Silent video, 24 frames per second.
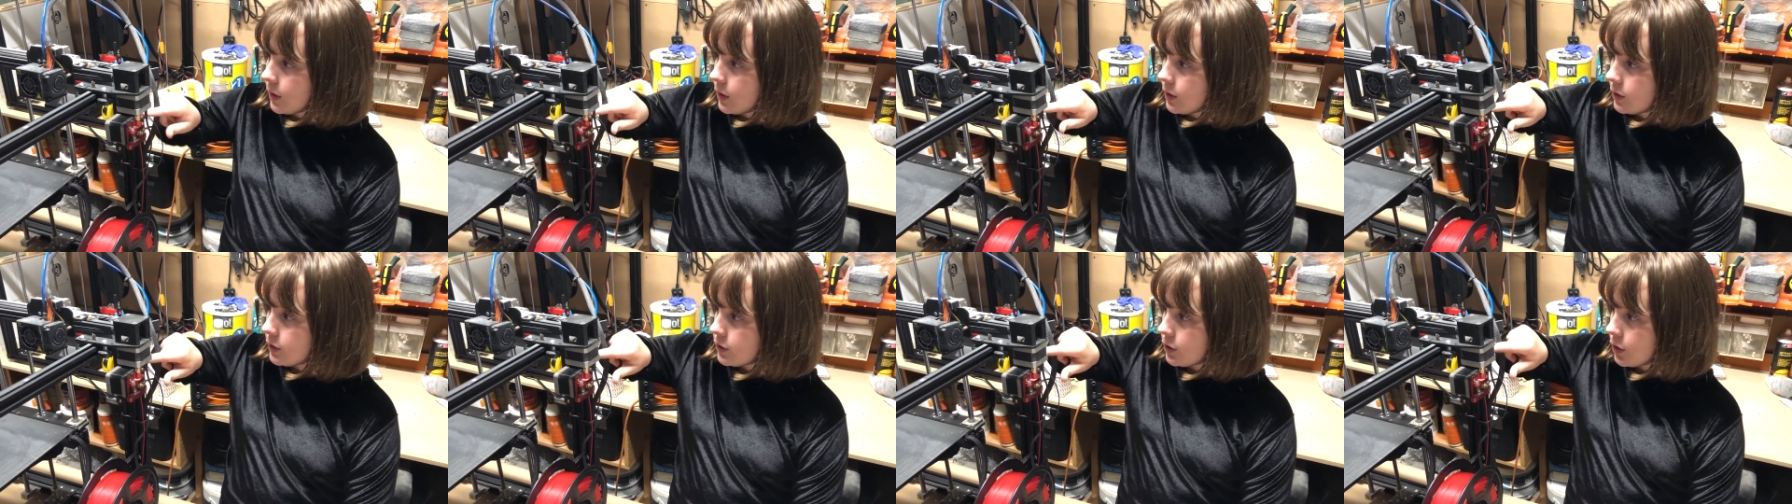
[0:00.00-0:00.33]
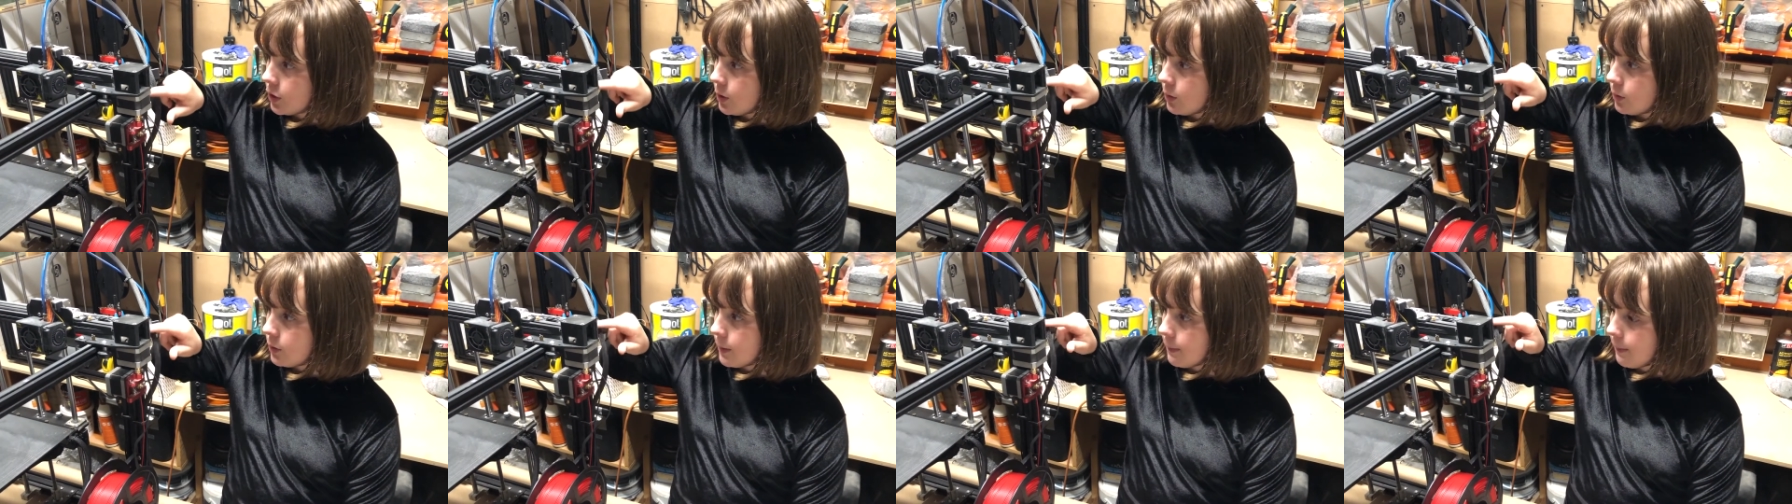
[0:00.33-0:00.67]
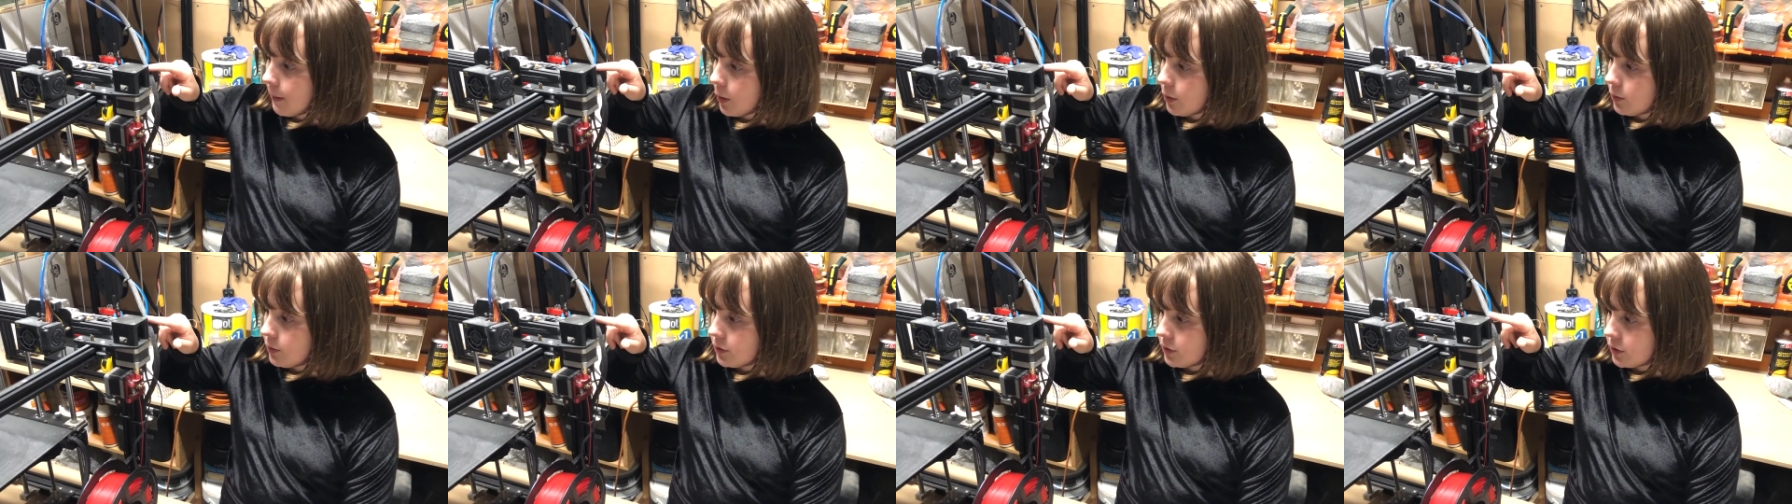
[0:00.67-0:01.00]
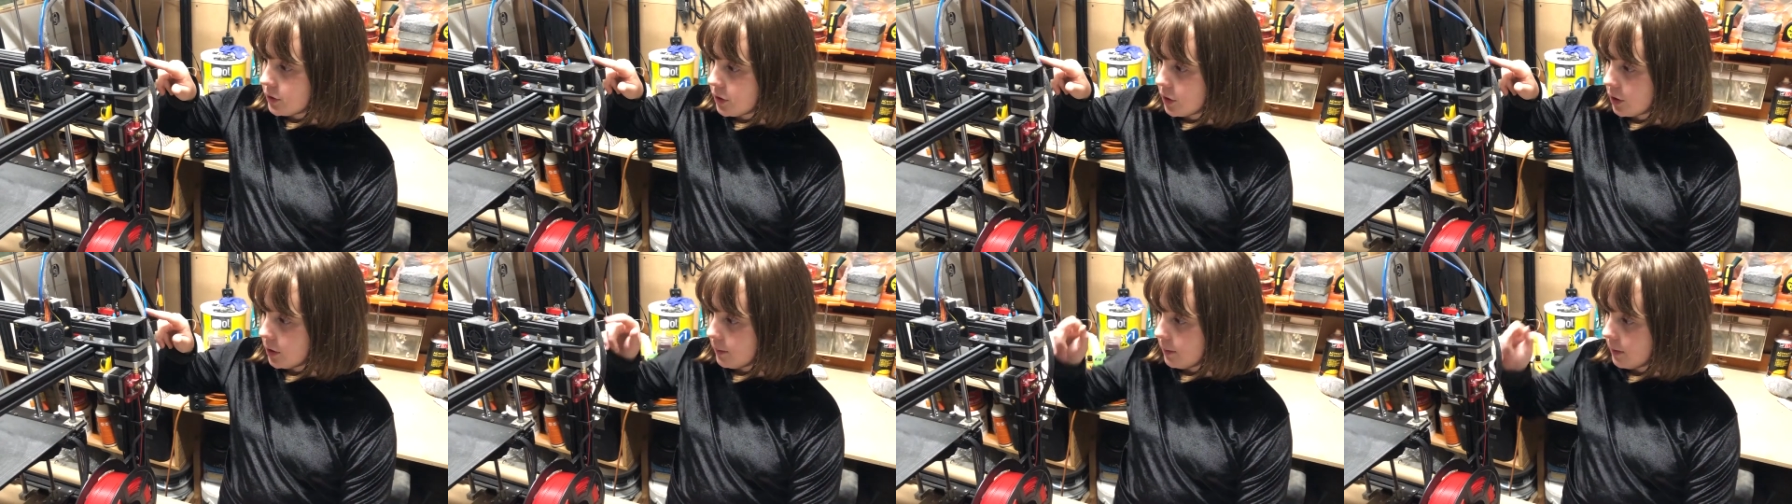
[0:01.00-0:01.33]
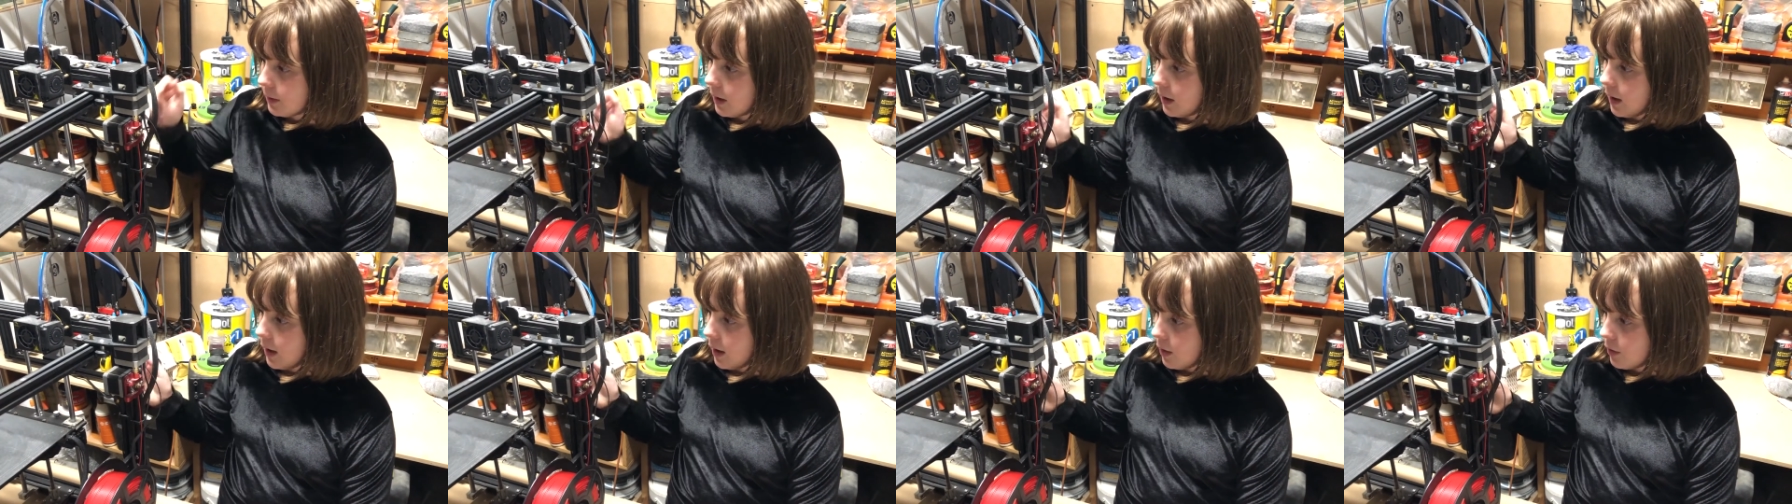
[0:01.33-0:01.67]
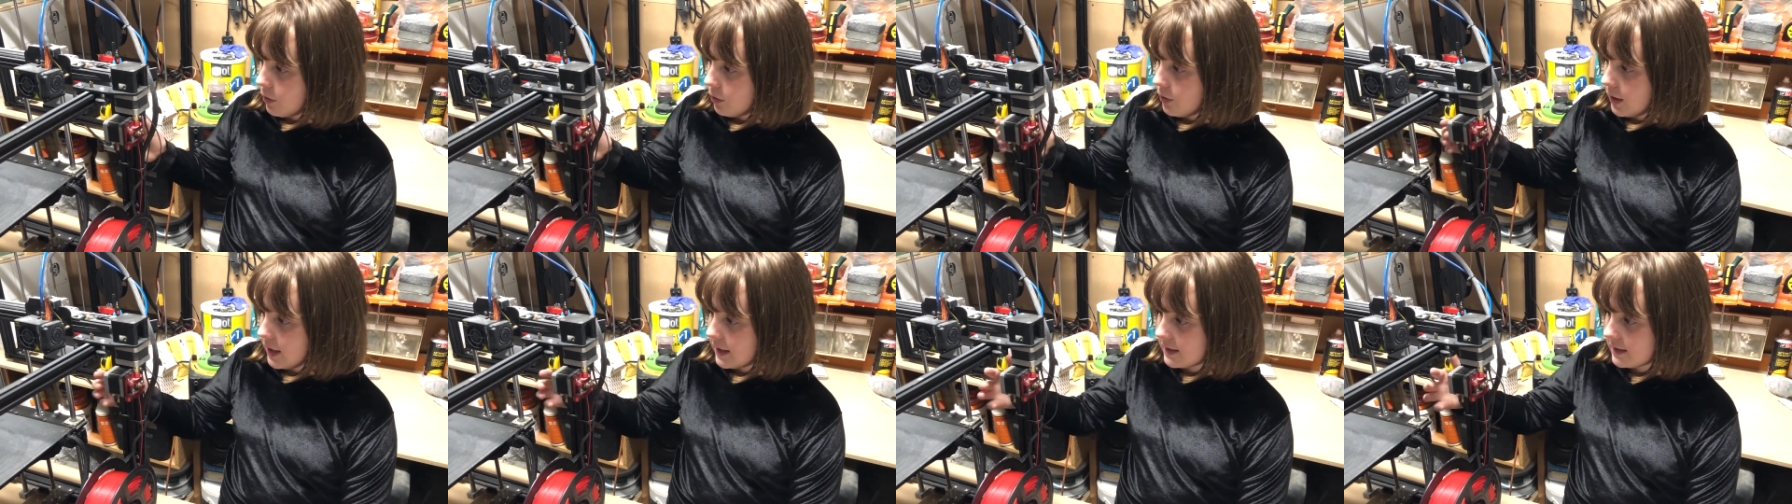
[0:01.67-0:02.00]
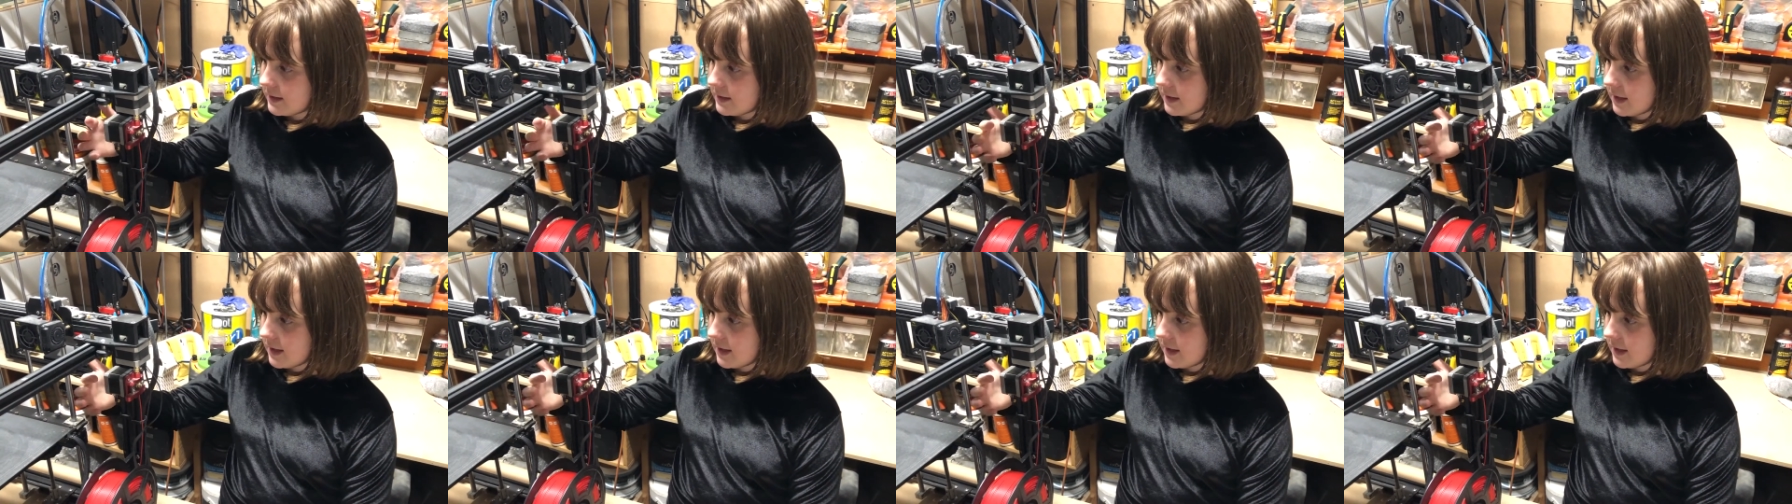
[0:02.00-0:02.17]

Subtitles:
to the Bowden tube. This